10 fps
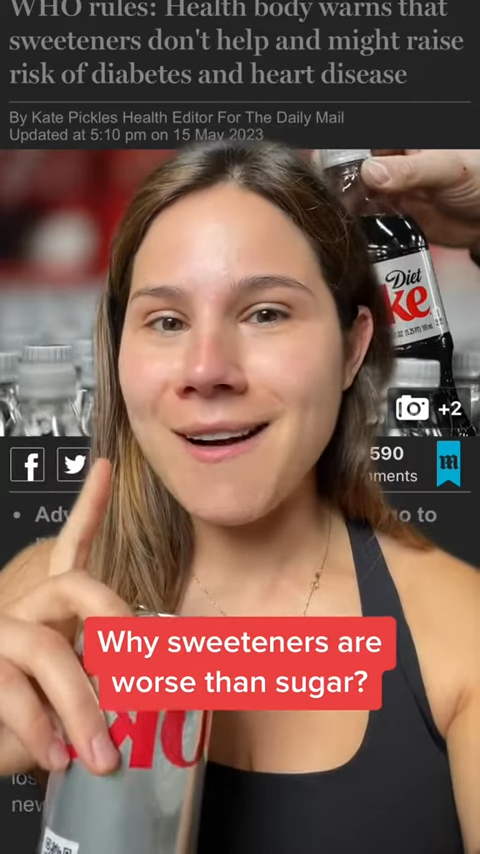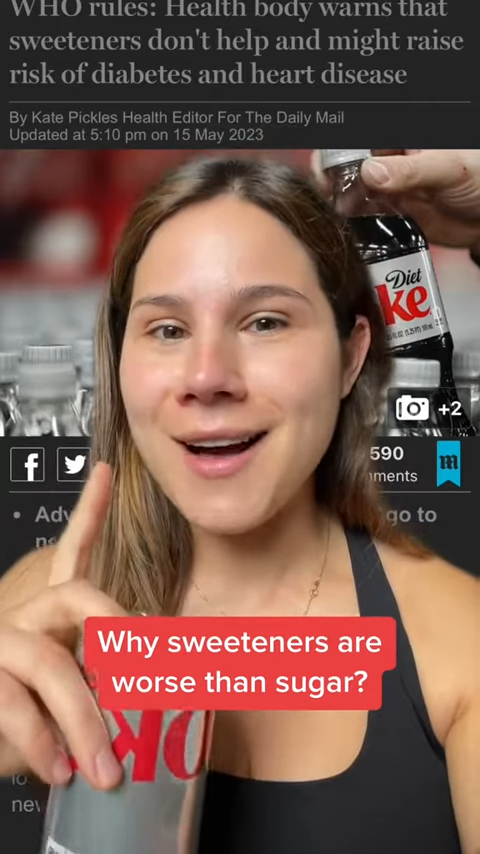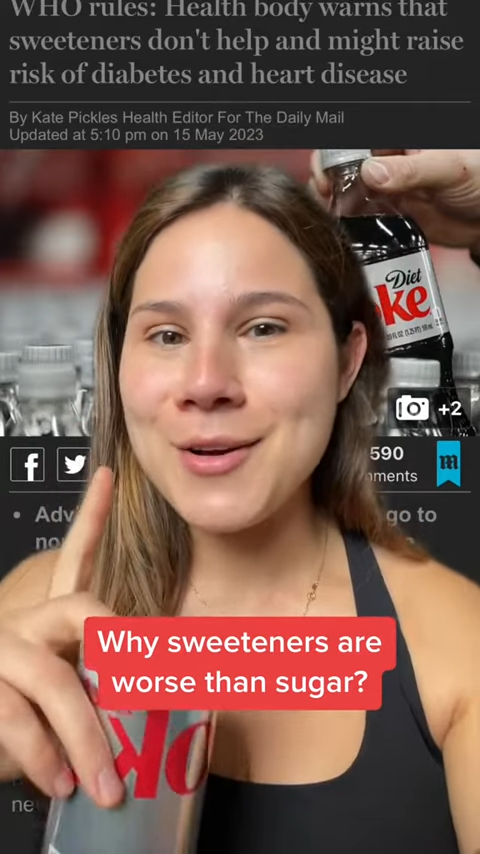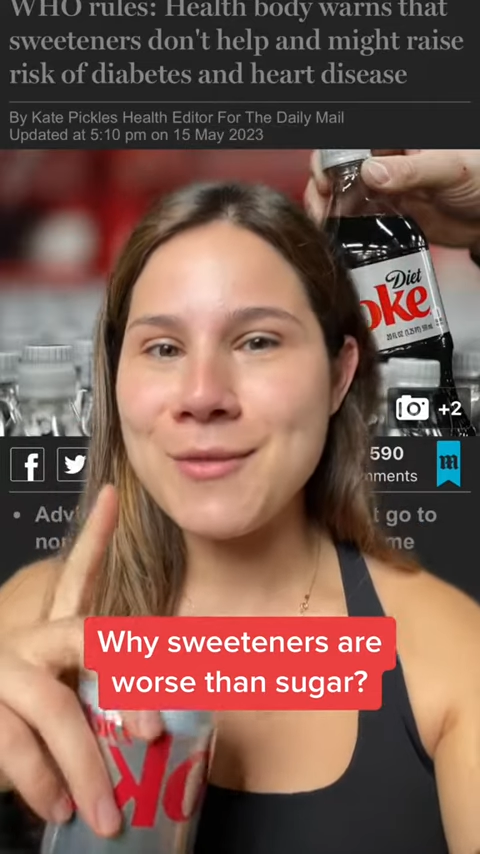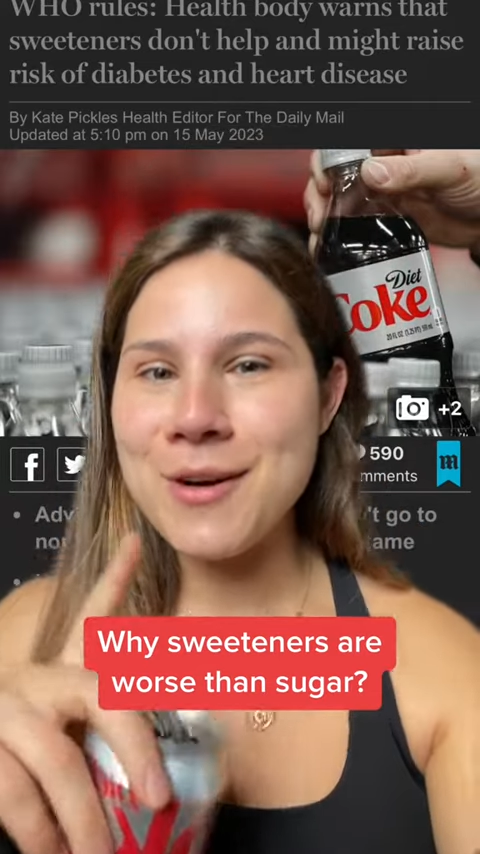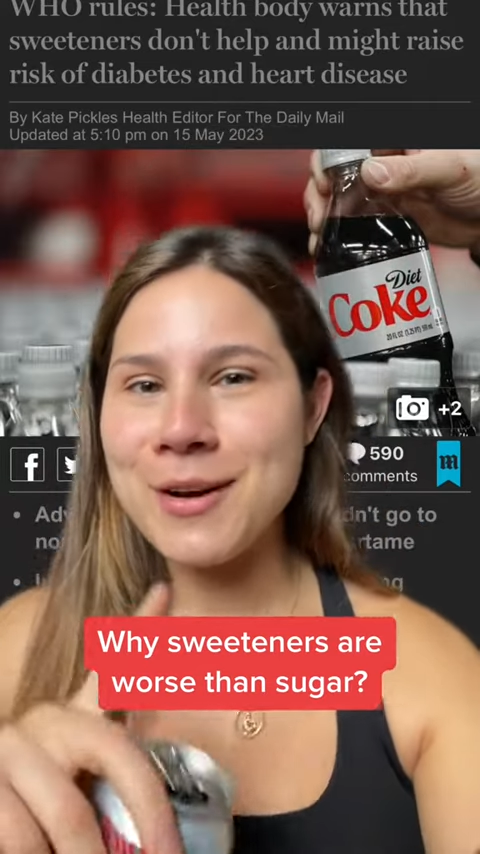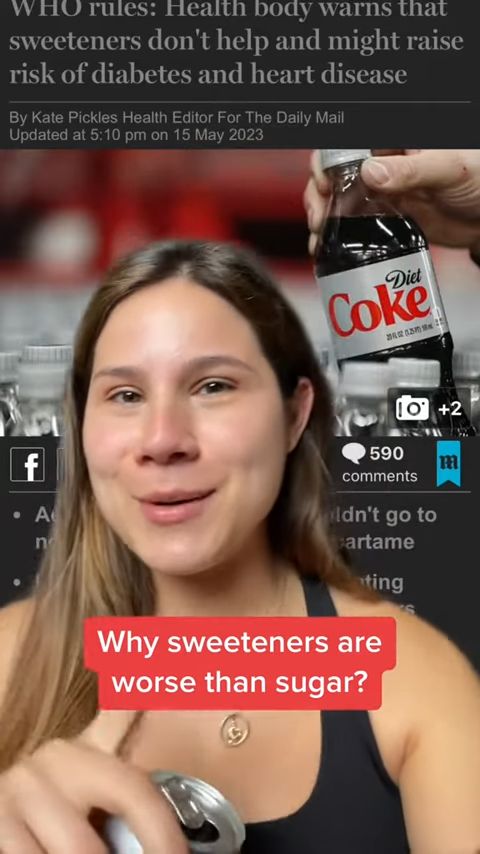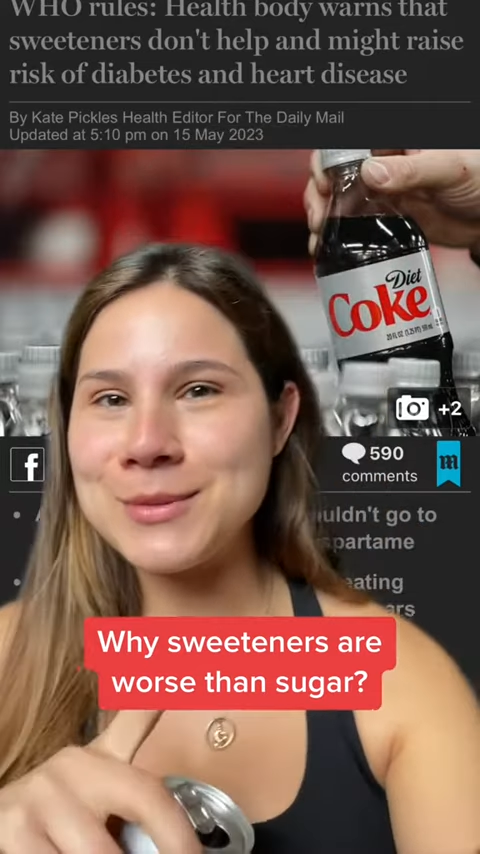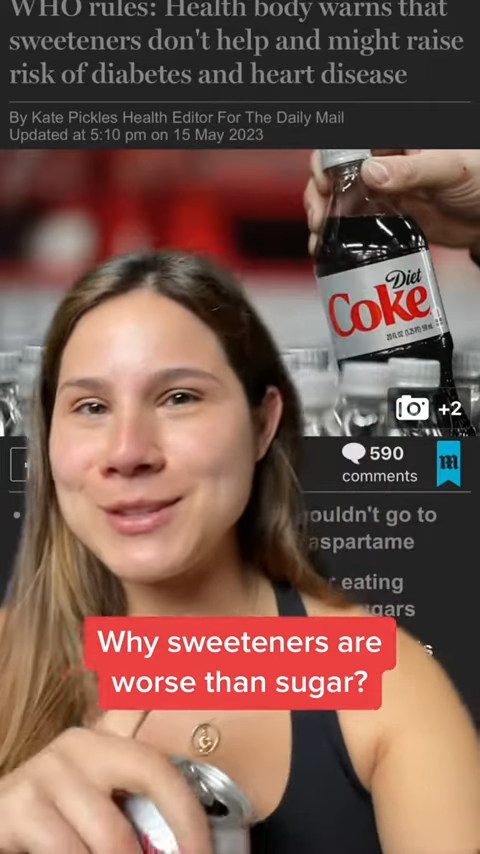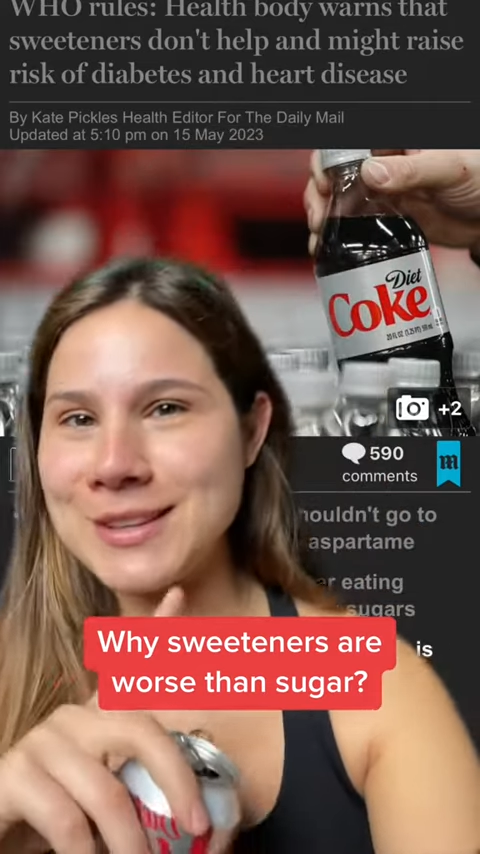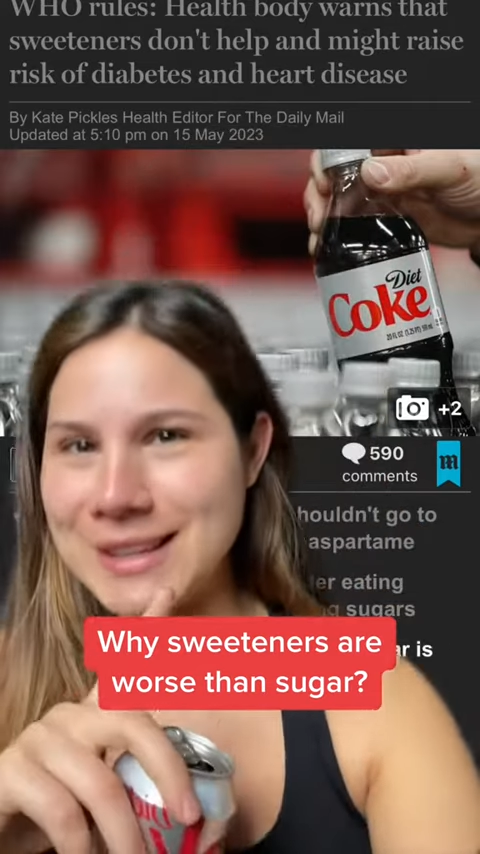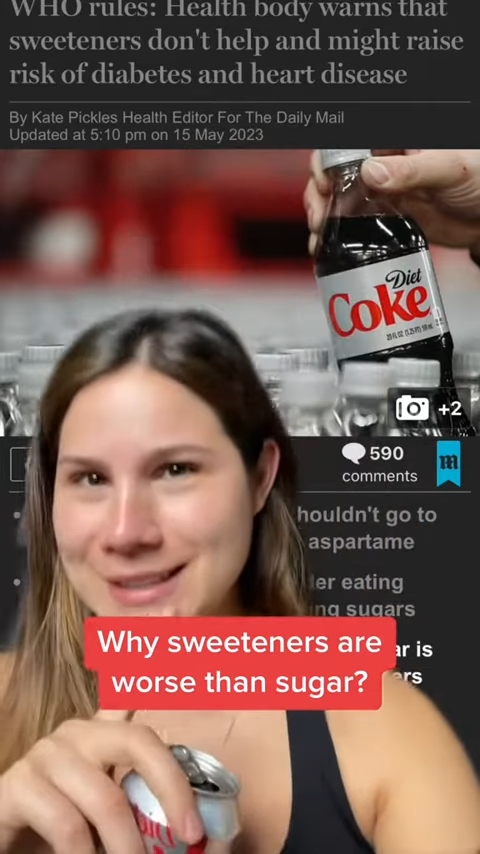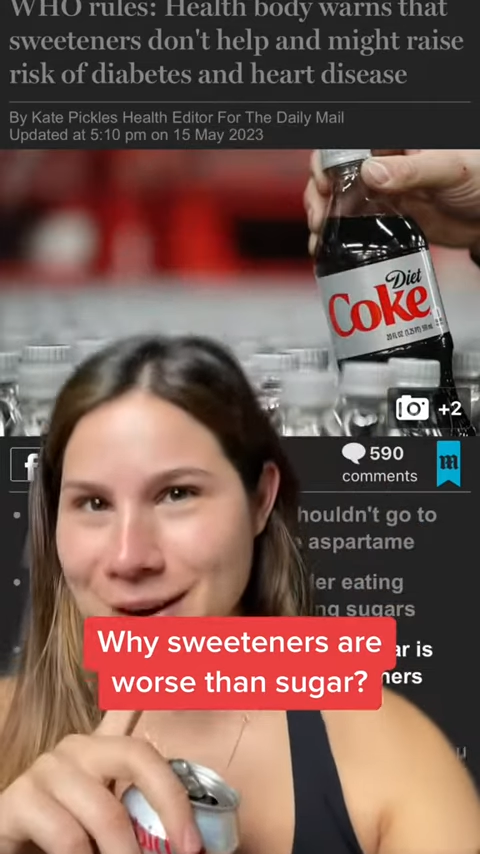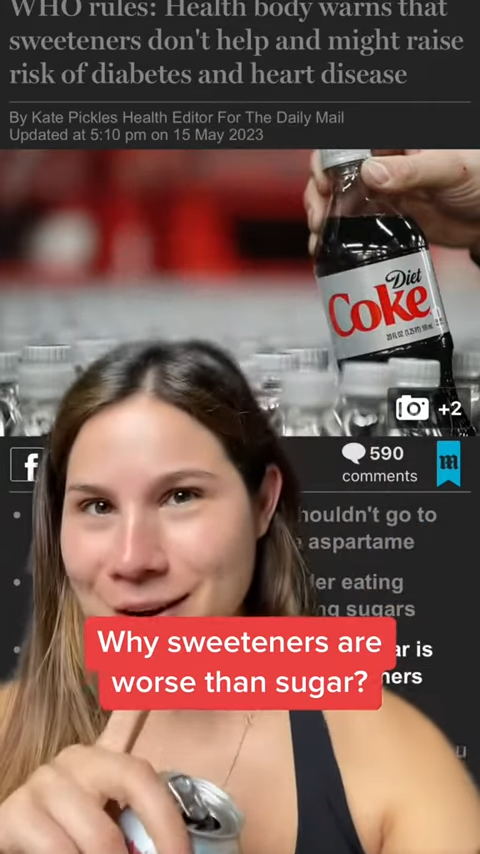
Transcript: I woke up to this